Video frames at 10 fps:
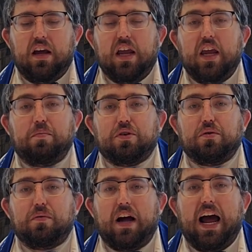
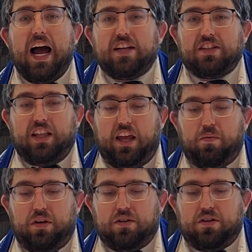Hebrew, as a
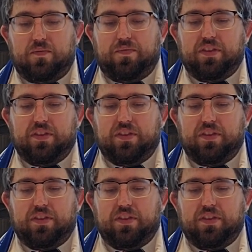language,